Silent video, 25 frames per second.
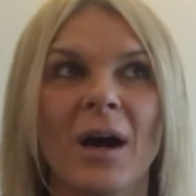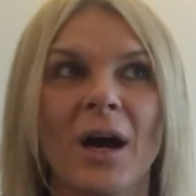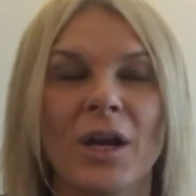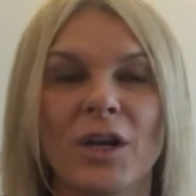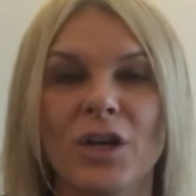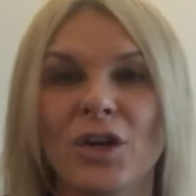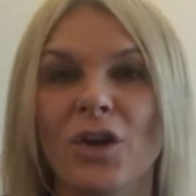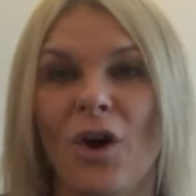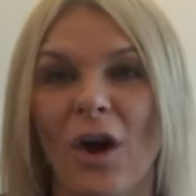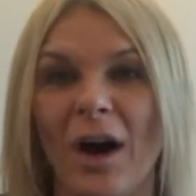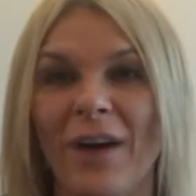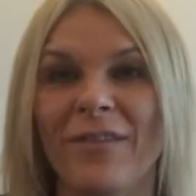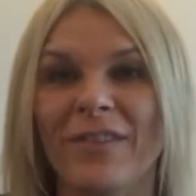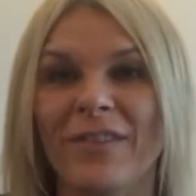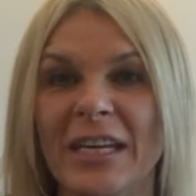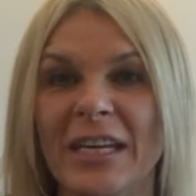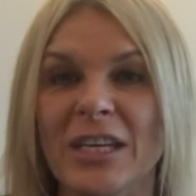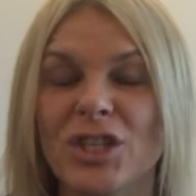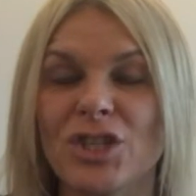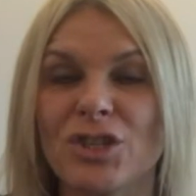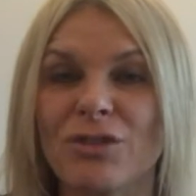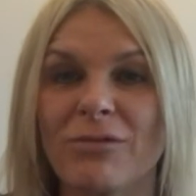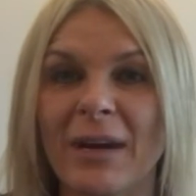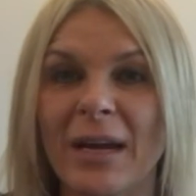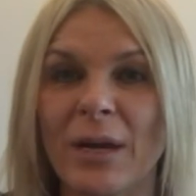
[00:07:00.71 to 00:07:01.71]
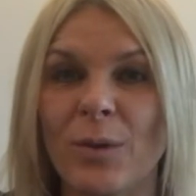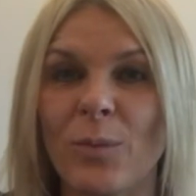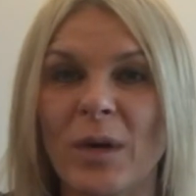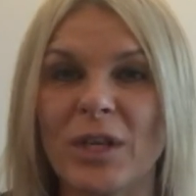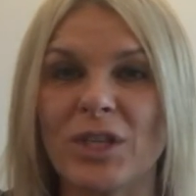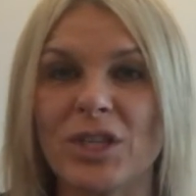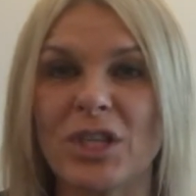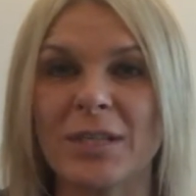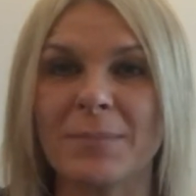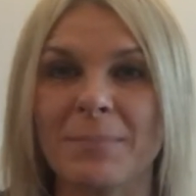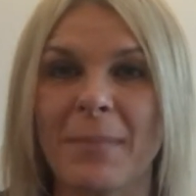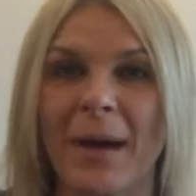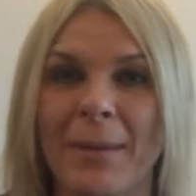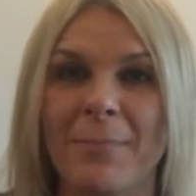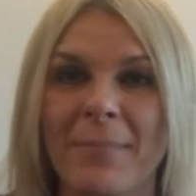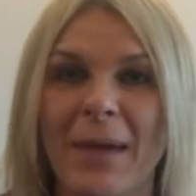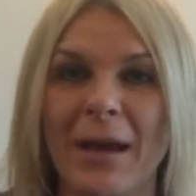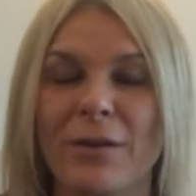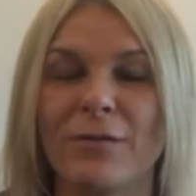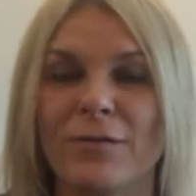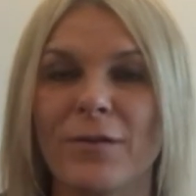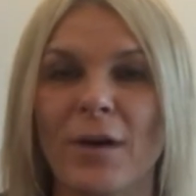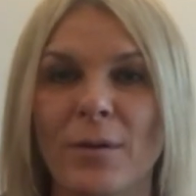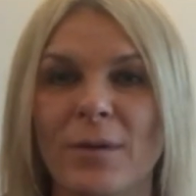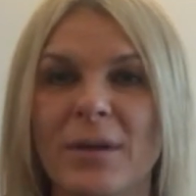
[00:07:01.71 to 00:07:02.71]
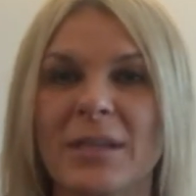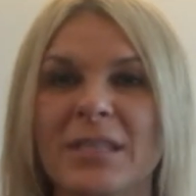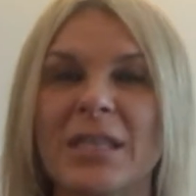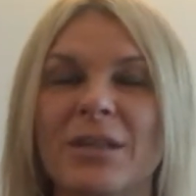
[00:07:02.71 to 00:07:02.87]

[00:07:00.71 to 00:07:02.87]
and not injury, which is my main focus.